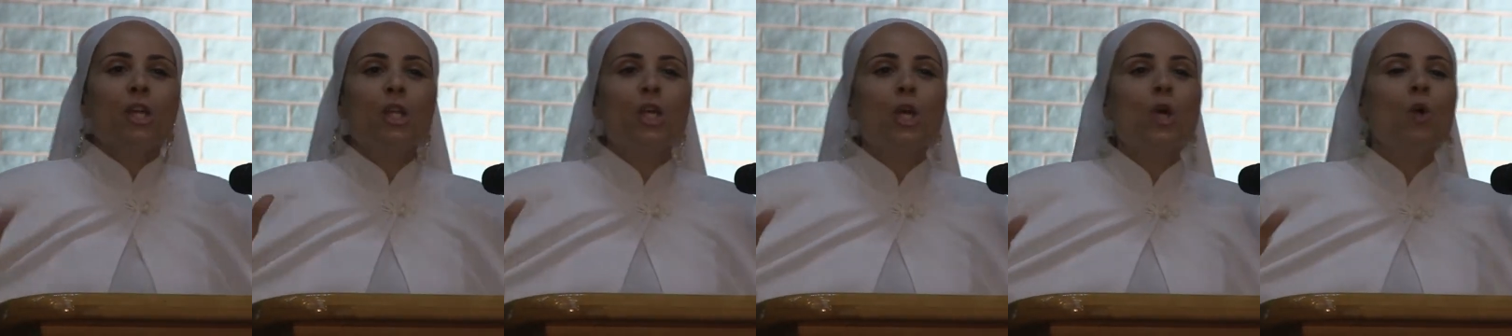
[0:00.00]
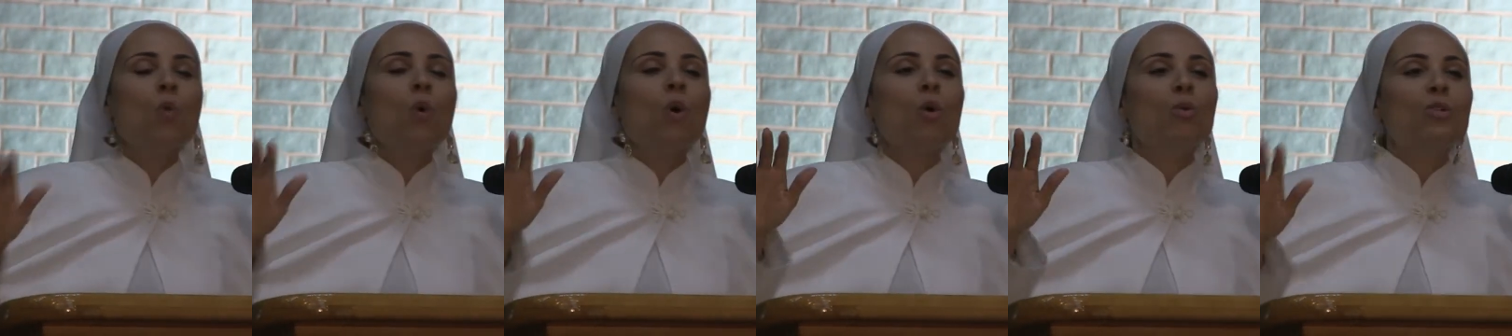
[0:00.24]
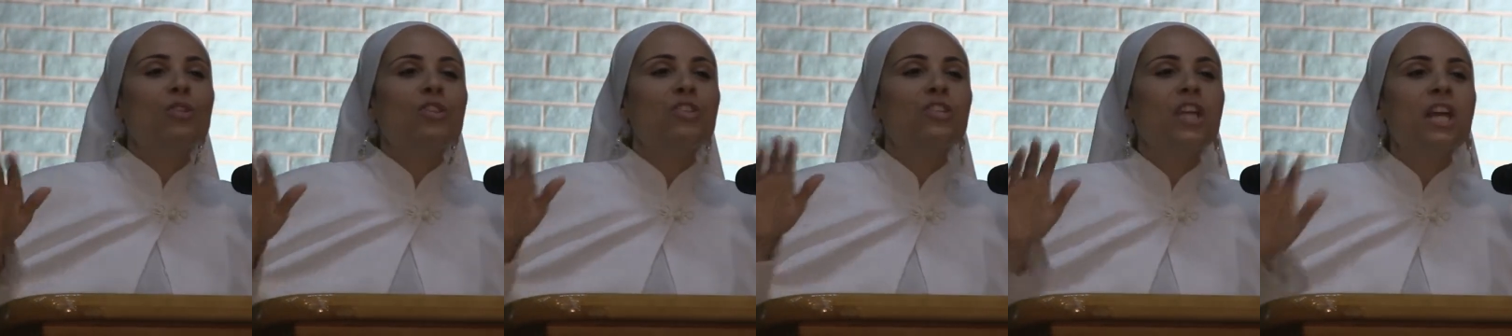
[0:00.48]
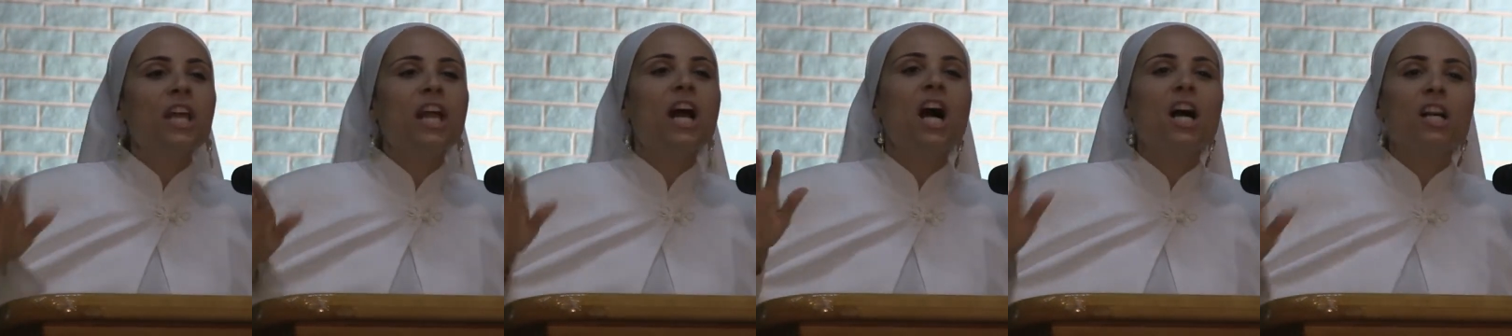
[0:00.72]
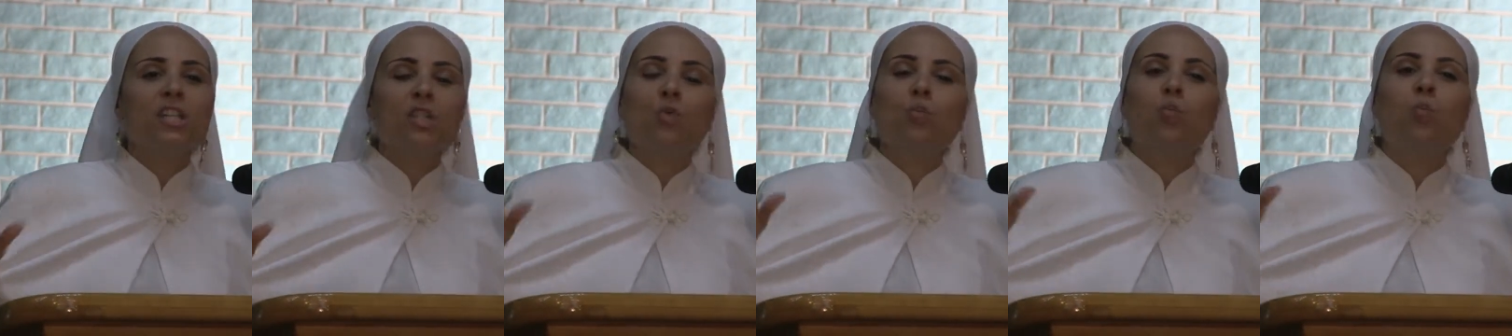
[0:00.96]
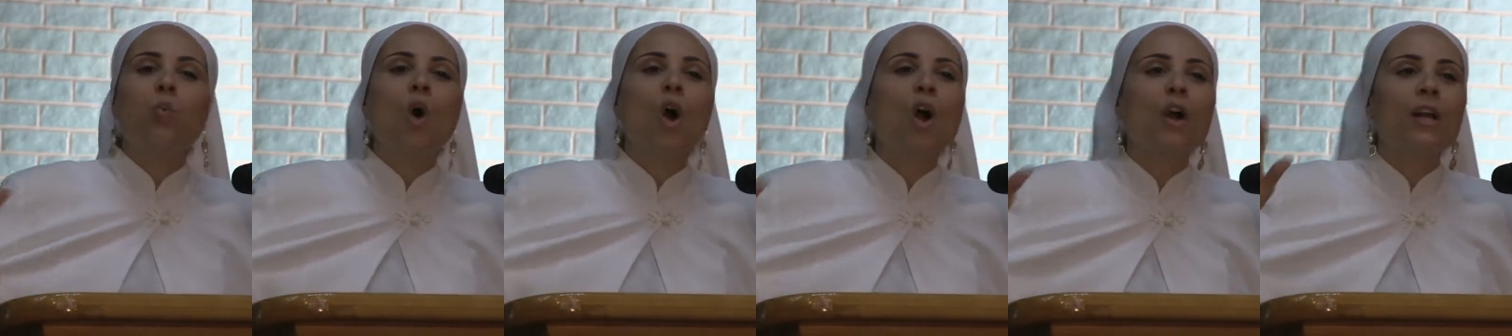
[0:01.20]
you will see us
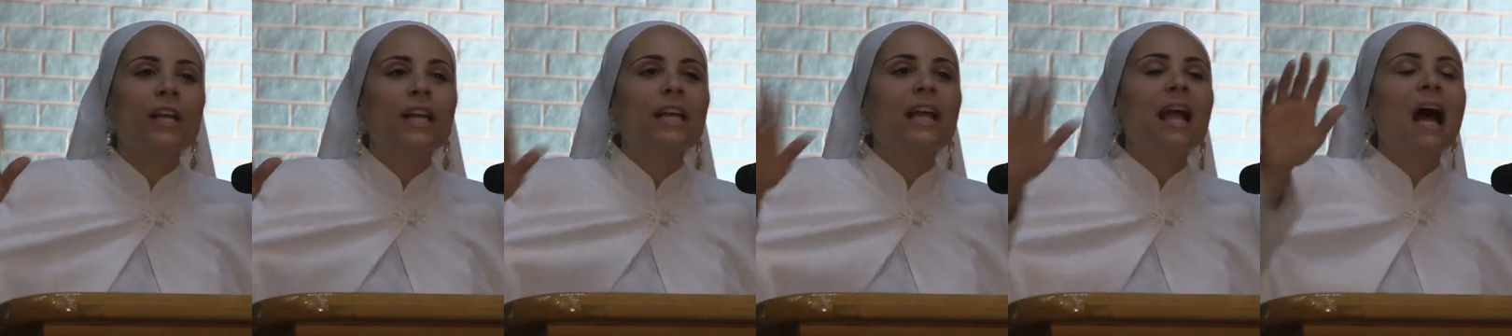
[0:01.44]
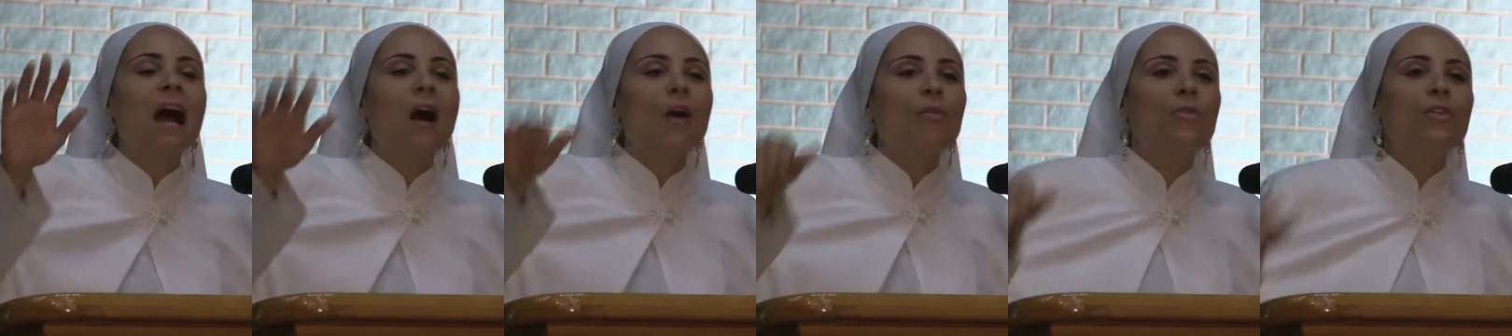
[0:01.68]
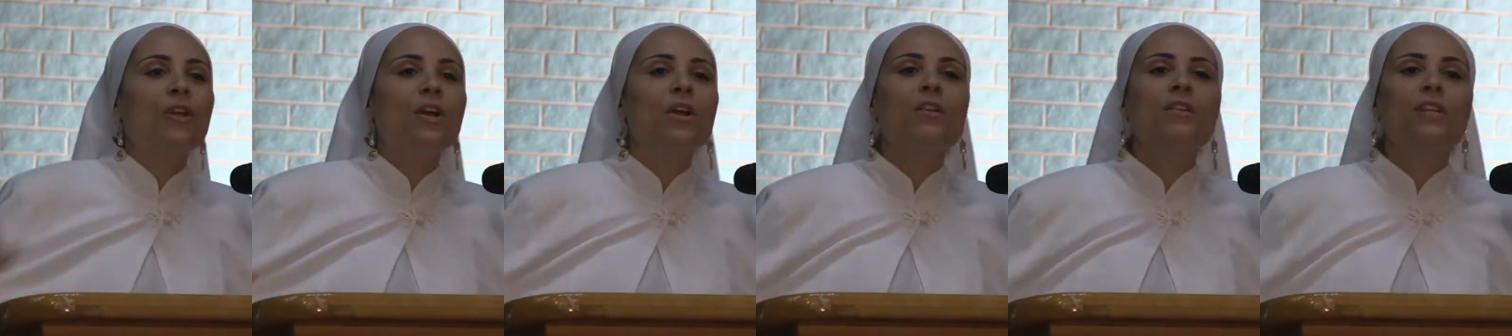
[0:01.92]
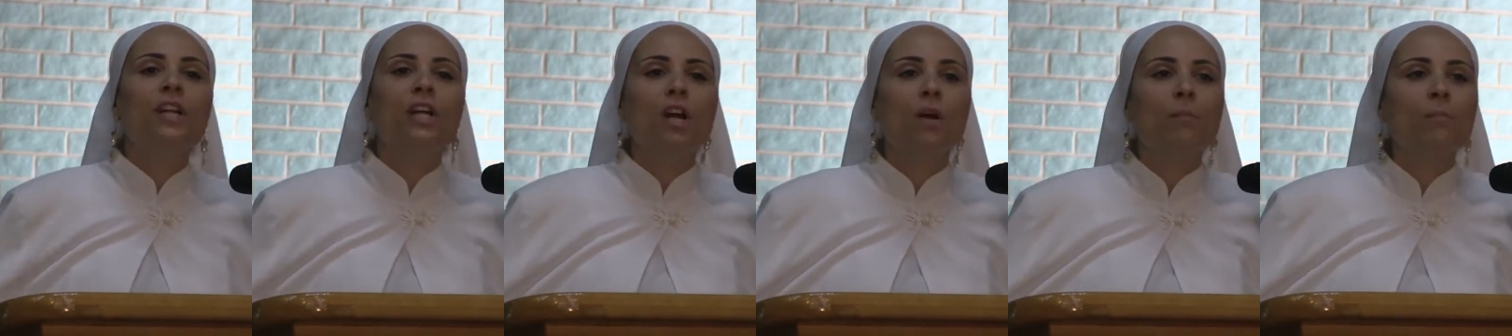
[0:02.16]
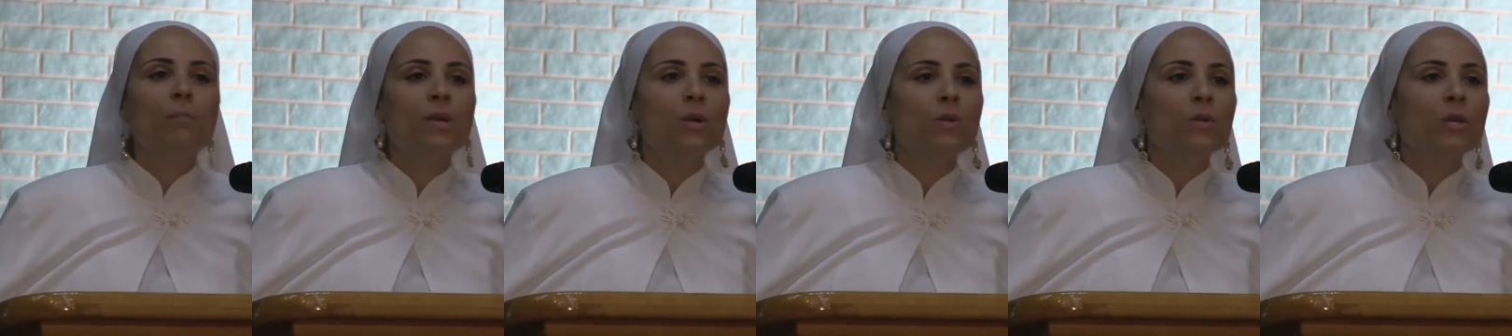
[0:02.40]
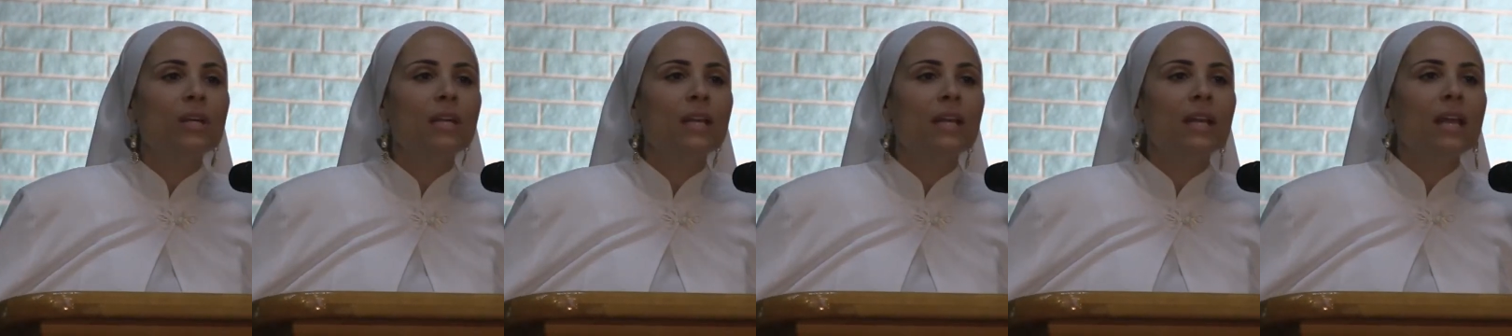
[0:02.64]
working out there in the
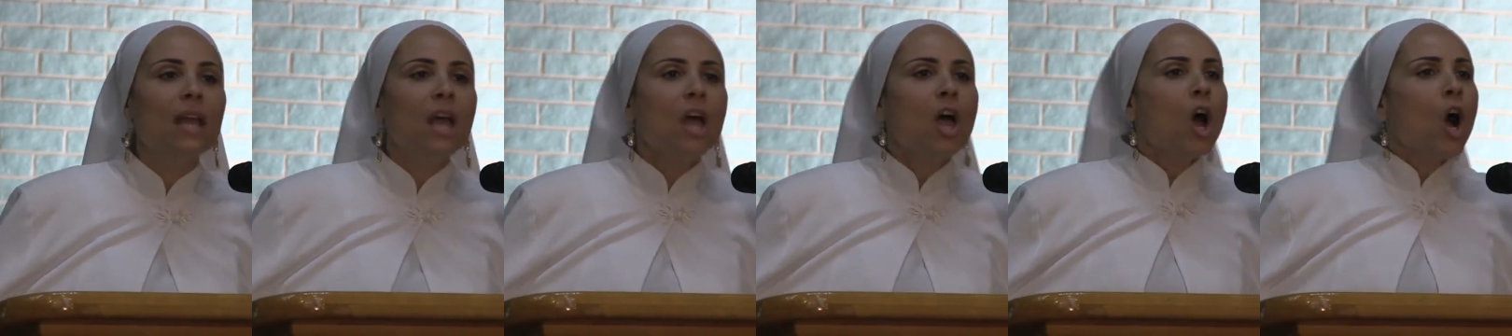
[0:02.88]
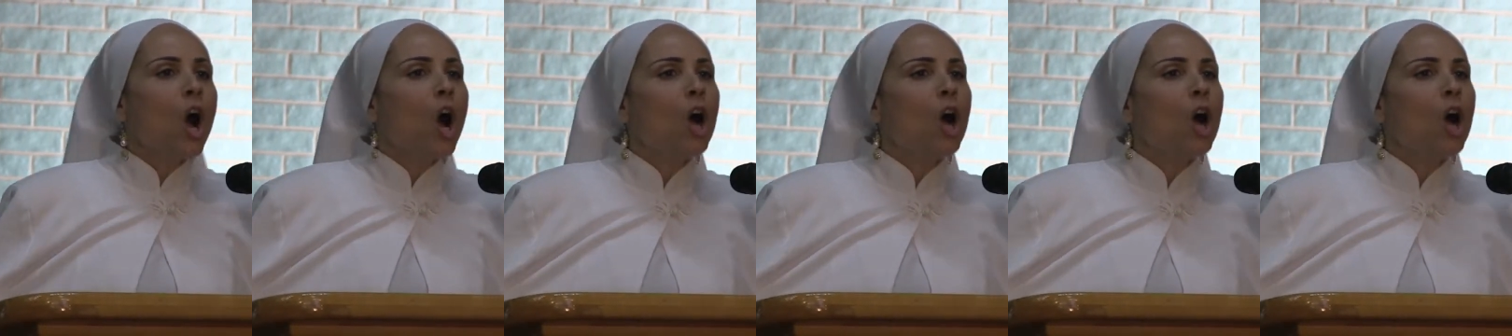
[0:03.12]
community.